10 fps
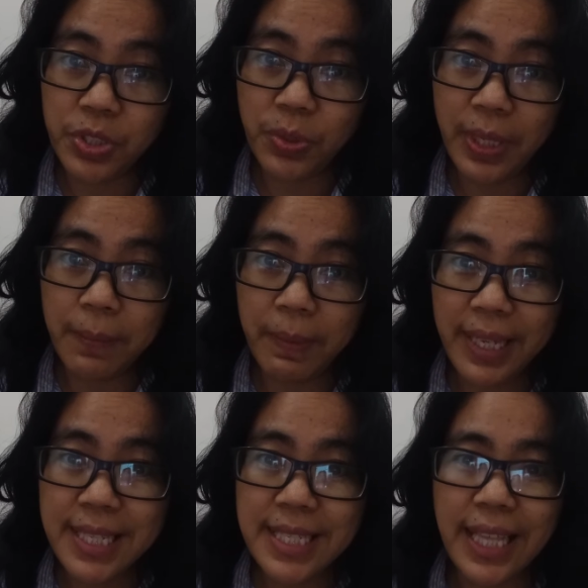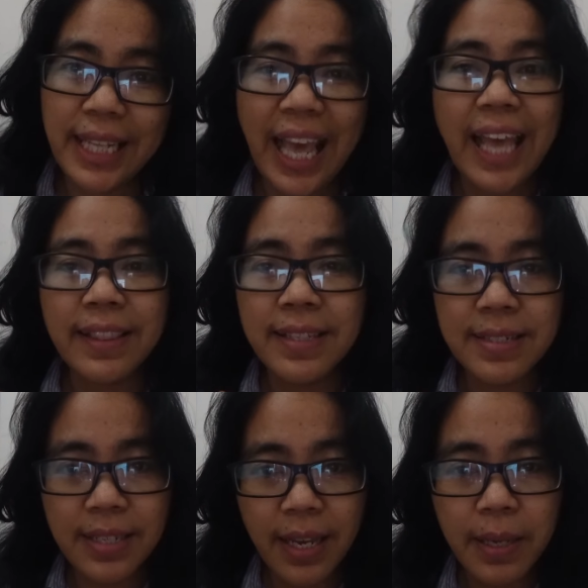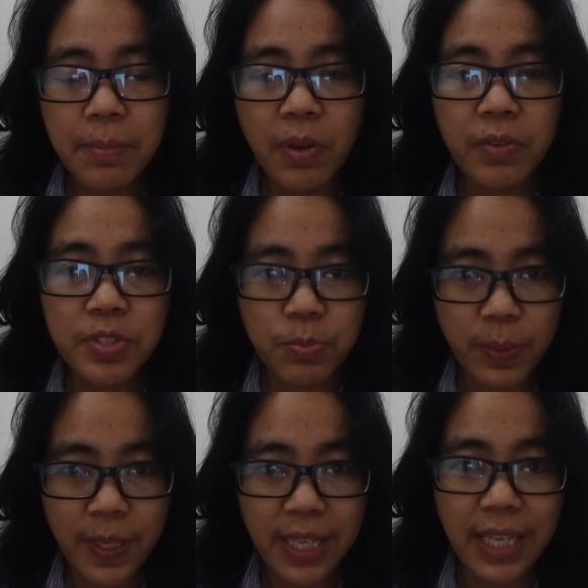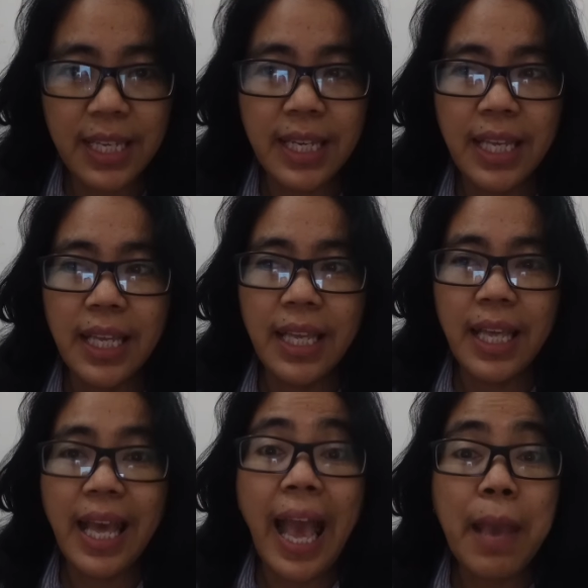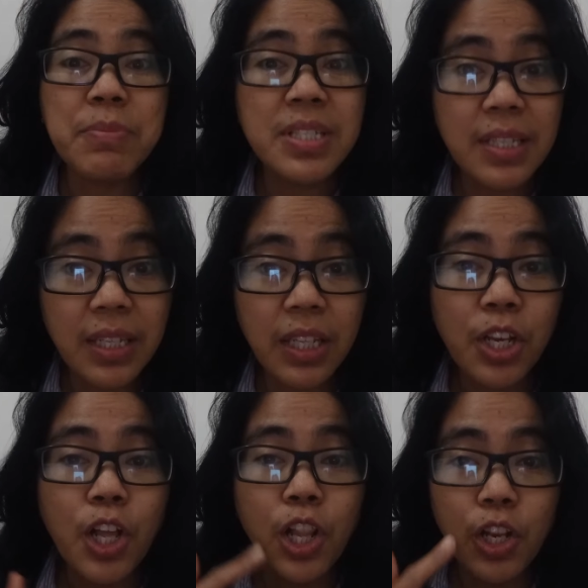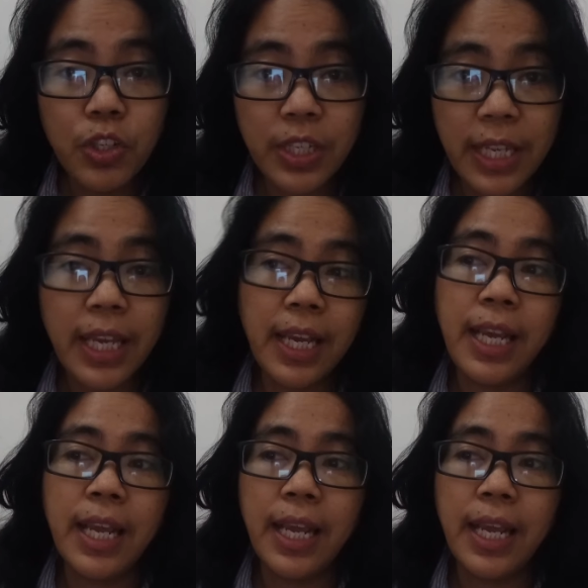so it means that at the time of speaking I'm still looking